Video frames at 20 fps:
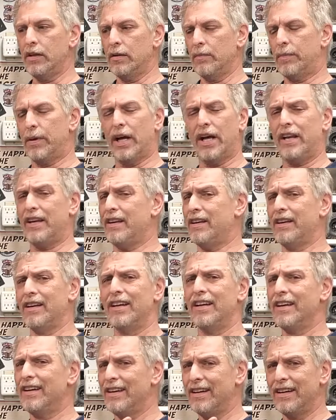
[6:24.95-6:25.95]
But
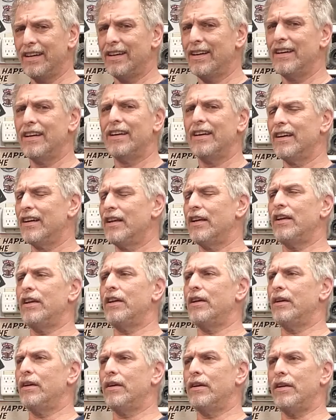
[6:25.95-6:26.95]

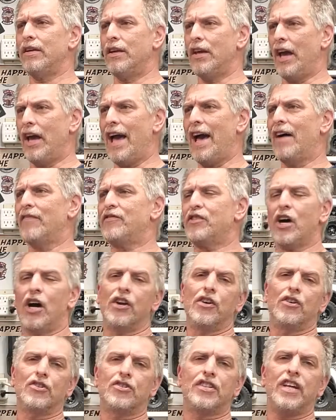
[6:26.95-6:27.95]
you have to
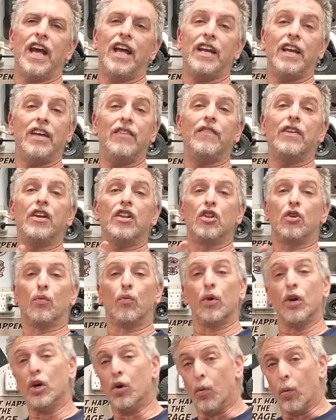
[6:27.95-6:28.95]
understand, even in the
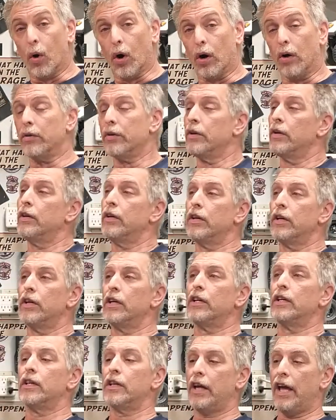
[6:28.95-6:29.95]
real world,
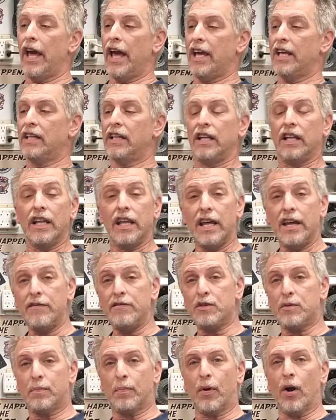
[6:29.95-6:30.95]
a
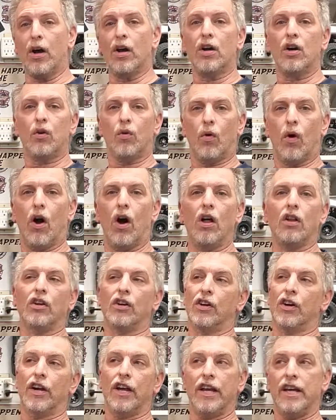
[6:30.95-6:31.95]
leaf-sprung
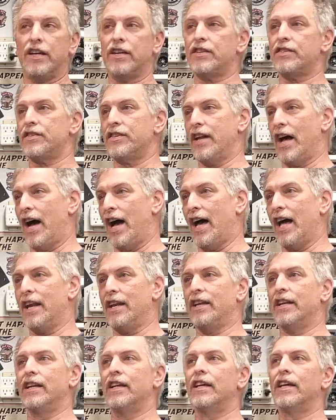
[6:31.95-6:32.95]
crawler is not
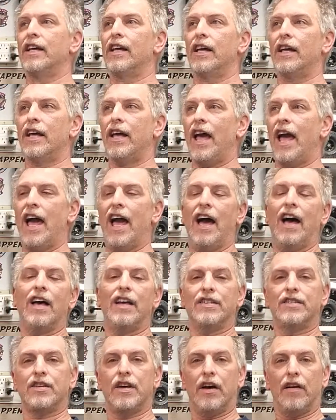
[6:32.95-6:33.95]

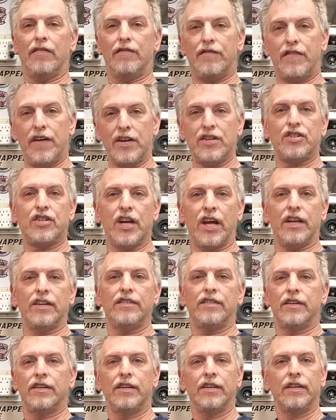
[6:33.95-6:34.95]
as efficient
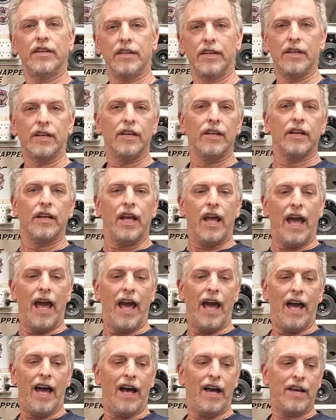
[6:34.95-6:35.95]

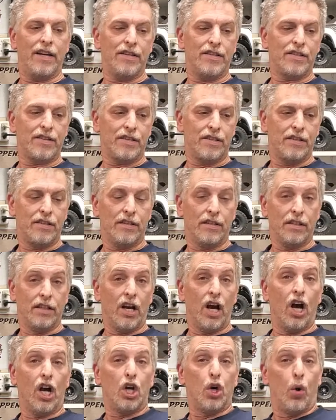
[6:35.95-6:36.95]
as
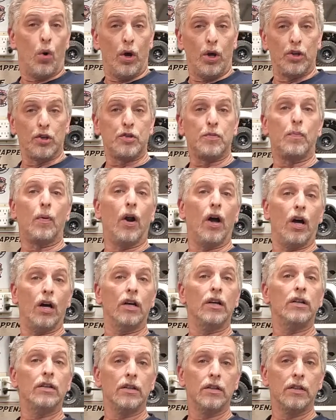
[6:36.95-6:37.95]
a coil-sprung